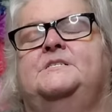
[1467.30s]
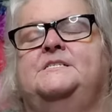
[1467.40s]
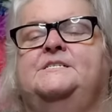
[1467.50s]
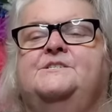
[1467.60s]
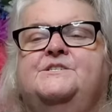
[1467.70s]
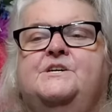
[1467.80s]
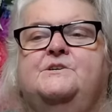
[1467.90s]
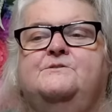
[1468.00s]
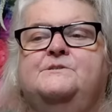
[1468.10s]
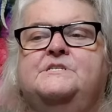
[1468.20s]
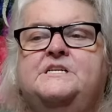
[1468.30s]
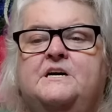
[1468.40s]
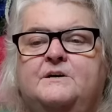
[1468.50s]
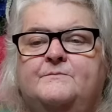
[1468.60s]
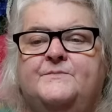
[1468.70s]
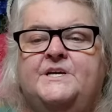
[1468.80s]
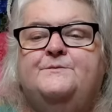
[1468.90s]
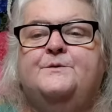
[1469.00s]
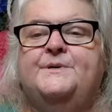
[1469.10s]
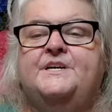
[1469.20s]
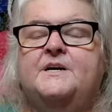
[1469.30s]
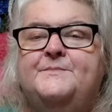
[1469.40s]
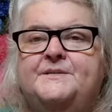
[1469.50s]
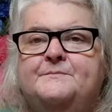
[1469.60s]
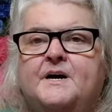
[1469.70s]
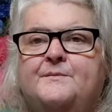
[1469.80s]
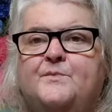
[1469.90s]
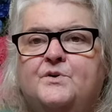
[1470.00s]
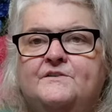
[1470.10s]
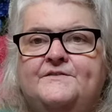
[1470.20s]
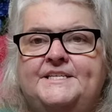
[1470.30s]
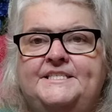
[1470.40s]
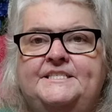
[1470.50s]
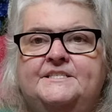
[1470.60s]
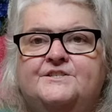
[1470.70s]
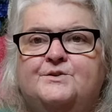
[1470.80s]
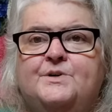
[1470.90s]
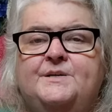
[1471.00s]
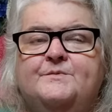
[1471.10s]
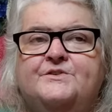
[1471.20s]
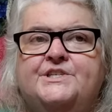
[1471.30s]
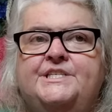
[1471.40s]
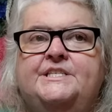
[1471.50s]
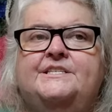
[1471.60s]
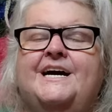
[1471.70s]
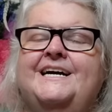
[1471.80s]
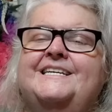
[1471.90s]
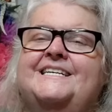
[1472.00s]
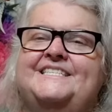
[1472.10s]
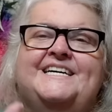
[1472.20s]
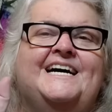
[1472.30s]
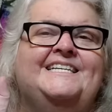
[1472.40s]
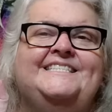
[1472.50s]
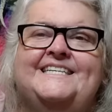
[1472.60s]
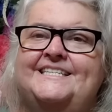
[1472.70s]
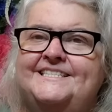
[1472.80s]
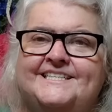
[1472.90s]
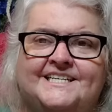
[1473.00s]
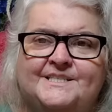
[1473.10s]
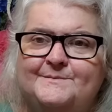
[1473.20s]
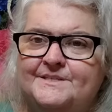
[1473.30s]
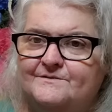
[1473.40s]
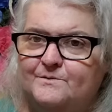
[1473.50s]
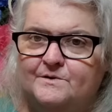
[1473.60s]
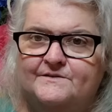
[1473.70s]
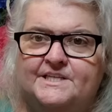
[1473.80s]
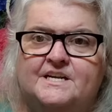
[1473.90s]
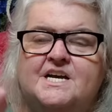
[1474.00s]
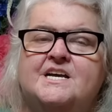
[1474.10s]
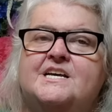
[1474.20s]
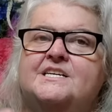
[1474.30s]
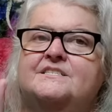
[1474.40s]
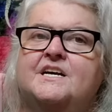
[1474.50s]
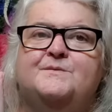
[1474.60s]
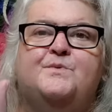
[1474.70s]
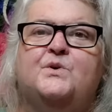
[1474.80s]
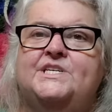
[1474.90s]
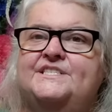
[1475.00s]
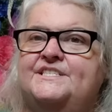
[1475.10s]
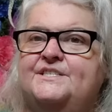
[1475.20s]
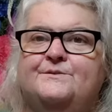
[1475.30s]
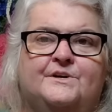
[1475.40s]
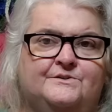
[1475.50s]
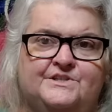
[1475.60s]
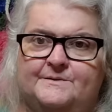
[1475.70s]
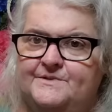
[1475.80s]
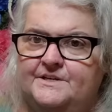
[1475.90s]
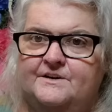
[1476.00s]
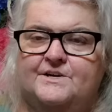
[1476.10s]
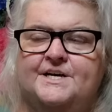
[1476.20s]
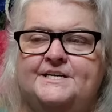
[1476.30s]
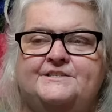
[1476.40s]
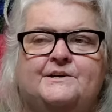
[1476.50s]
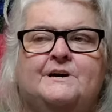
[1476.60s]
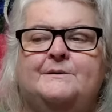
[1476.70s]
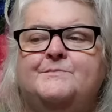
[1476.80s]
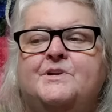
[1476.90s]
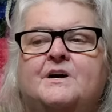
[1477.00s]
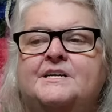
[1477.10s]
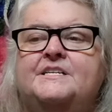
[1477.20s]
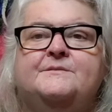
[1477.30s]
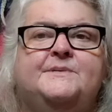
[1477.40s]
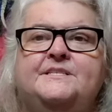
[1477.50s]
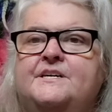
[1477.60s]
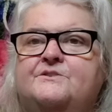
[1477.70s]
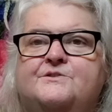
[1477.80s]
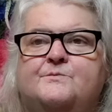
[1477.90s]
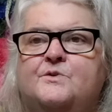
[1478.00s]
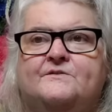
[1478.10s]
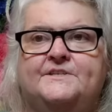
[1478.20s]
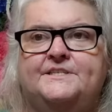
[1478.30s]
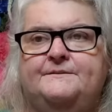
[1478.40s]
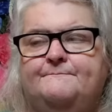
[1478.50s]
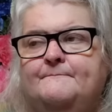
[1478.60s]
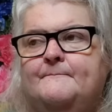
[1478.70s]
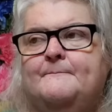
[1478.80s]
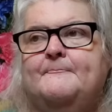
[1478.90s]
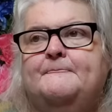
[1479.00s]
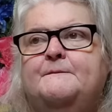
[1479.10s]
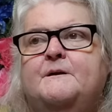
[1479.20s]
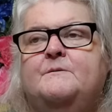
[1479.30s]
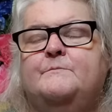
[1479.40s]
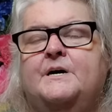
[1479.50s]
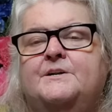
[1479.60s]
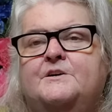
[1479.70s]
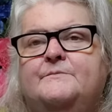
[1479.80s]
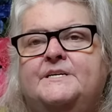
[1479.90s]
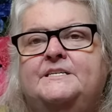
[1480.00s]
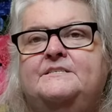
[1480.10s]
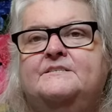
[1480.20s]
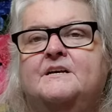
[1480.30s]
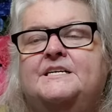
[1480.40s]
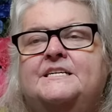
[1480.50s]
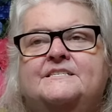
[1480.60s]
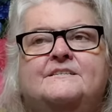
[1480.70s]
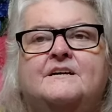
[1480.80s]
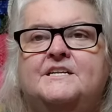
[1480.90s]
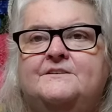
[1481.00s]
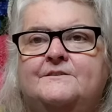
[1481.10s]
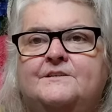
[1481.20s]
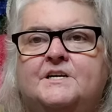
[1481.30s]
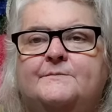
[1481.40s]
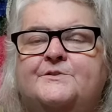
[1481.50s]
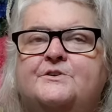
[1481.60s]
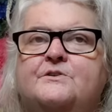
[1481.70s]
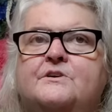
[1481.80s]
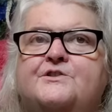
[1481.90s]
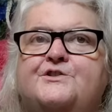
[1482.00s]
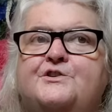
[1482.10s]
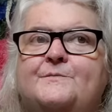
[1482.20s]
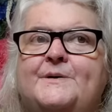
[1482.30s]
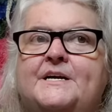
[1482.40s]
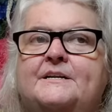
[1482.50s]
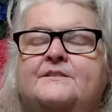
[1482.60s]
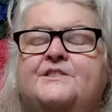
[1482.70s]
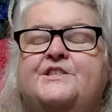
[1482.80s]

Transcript: And so um, he will be upping my morphine 20%. Now, I get a tiny, tiny, tiny bit of morphine. It's like 0.0 something, okay? So I'm not getting a big dose of morphine by no means. Like, it's not even up to the therapeutic...